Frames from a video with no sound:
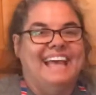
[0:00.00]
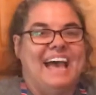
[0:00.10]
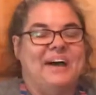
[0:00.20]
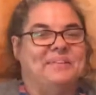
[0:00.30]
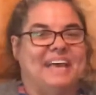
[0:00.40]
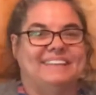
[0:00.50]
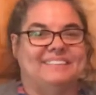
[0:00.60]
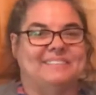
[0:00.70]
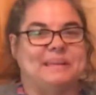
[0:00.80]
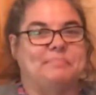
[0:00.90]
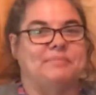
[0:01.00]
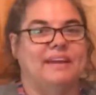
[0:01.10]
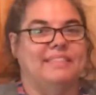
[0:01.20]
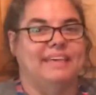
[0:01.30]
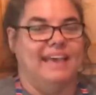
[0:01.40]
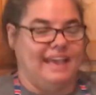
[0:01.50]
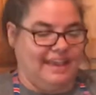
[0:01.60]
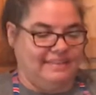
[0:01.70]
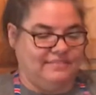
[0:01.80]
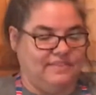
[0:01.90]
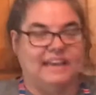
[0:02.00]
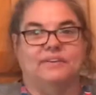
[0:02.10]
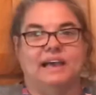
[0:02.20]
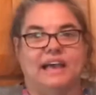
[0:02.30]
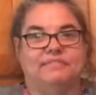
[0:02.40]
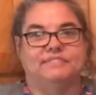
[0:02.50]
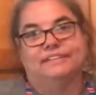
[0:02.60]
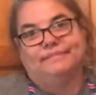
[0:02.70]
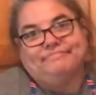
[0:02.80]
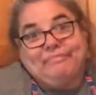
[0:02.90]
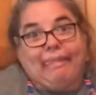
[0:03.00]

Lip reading: I don't like to separate the eggs if I don't have to.